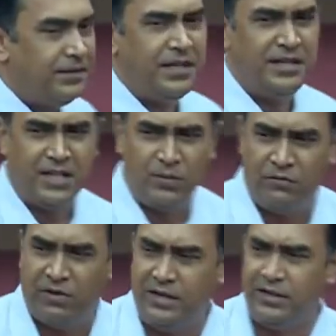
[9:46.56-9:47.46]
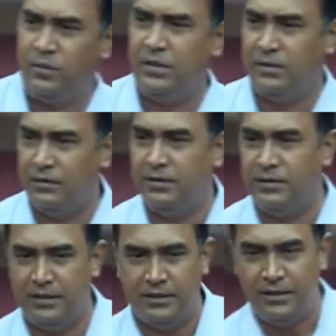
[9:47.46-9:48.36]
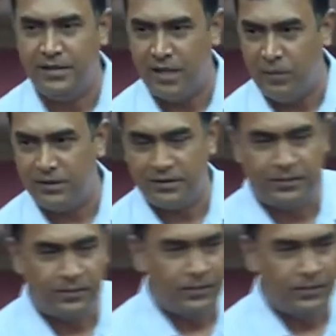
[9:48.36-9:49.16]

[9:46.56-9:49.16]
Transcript: 10 kb, 5 kb in kbs.